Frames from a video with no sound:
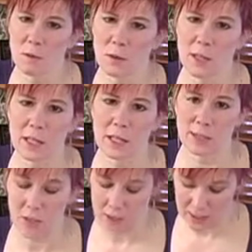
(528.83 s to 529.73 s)
pretty
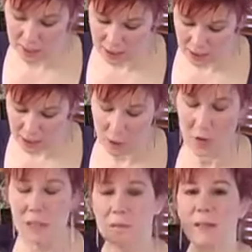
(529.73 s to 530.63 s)
in your dish and you'll
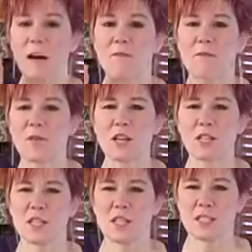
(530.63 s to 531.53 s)
keep that
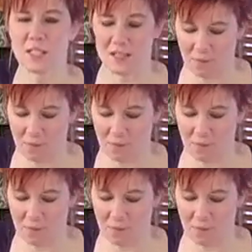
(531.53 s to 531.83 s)
freshness and